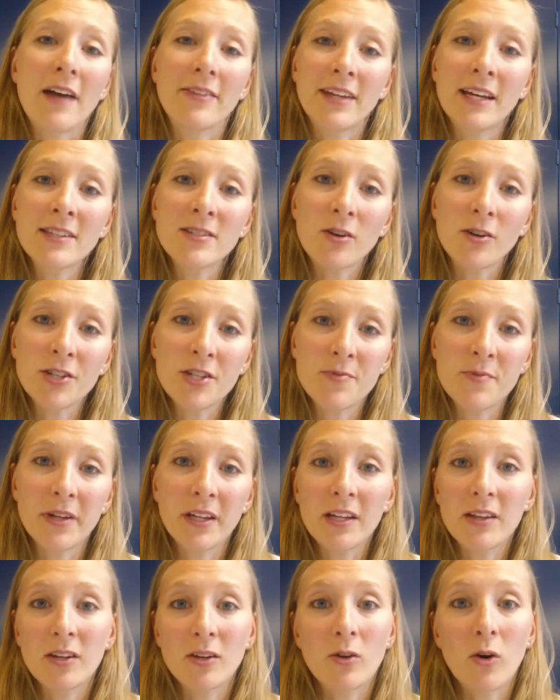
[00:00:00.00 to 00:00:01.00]
And that's
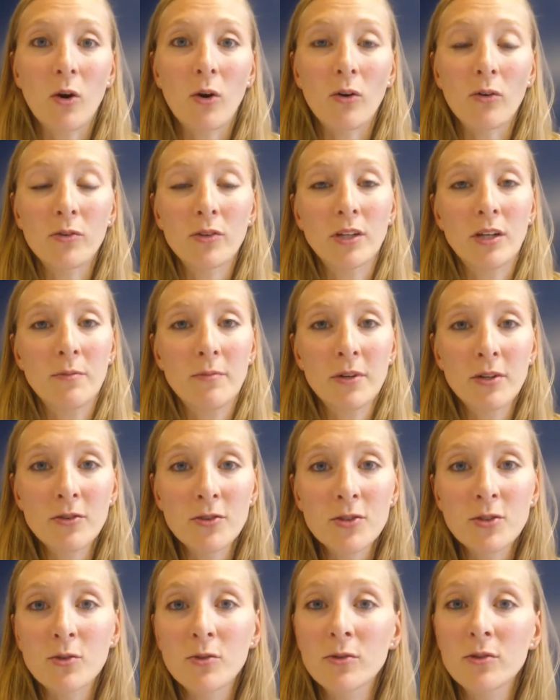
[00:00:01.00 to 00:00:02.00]
ultimately the goal.
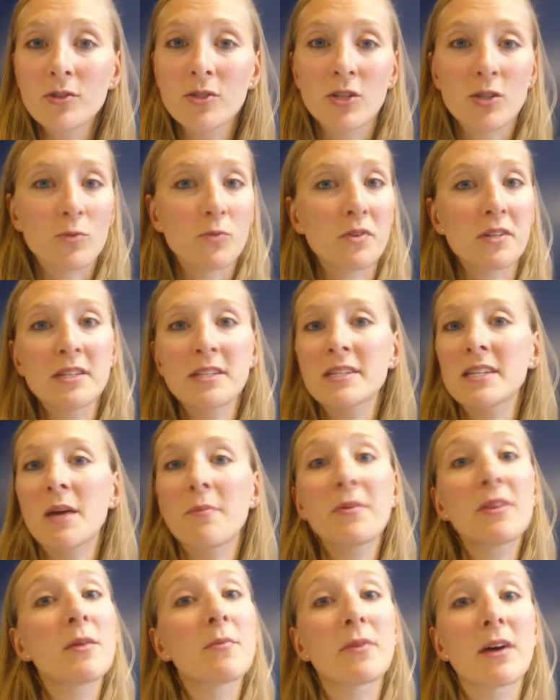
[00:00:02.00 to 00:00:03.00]
Middle school is just one
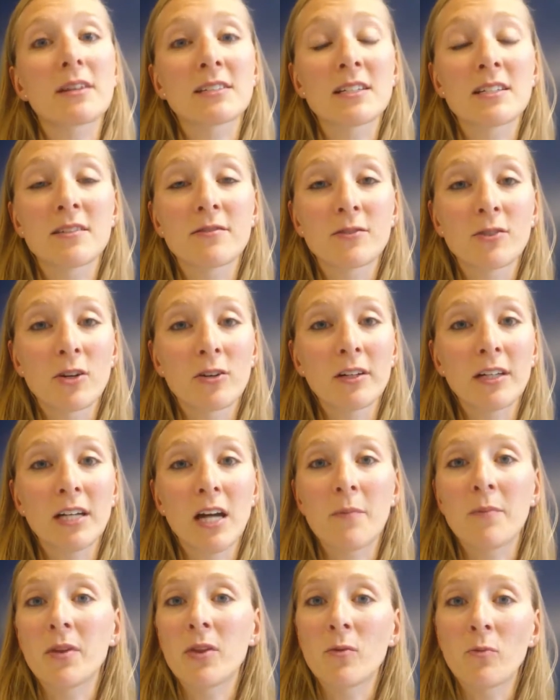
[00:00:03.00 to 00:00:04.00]
step in the process of
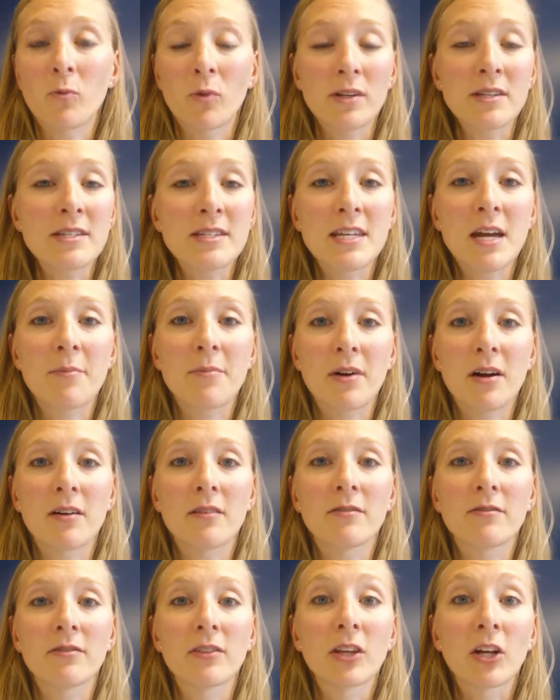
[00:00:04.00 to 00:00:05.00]
growing up and one step
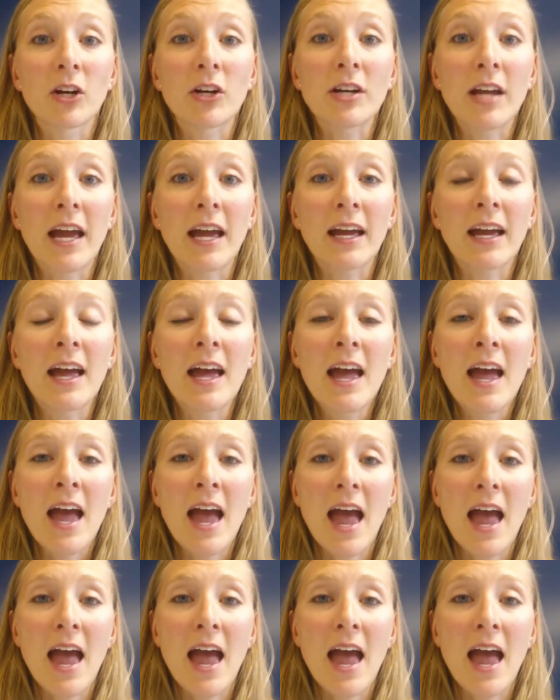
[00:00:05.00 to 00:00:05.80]
of learning,